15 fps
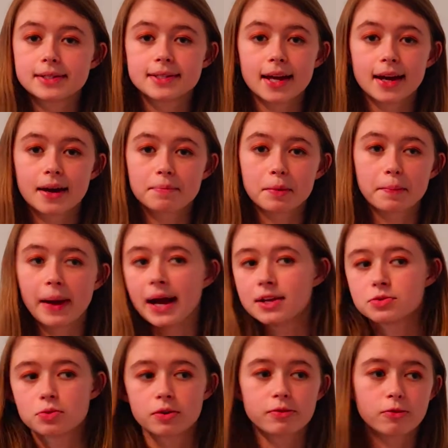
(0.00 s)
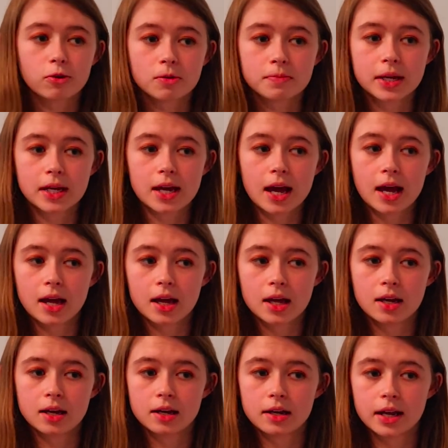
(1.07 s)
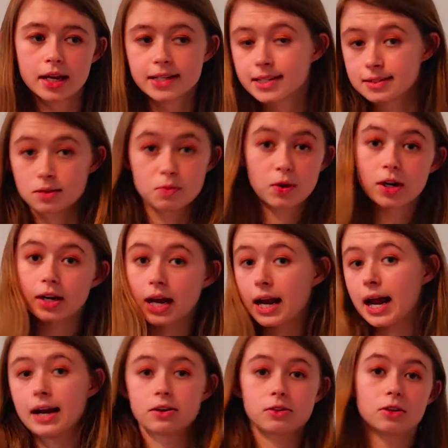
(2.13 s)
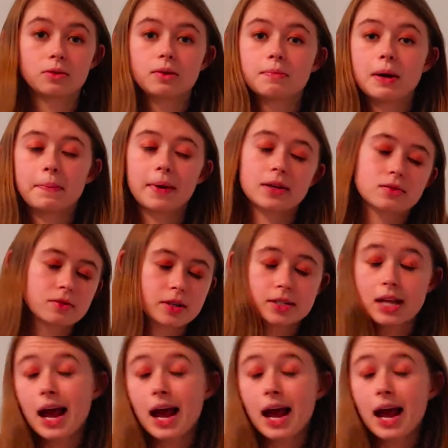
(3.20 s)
set up a password for me and it doesn't work and I don't know what my password is.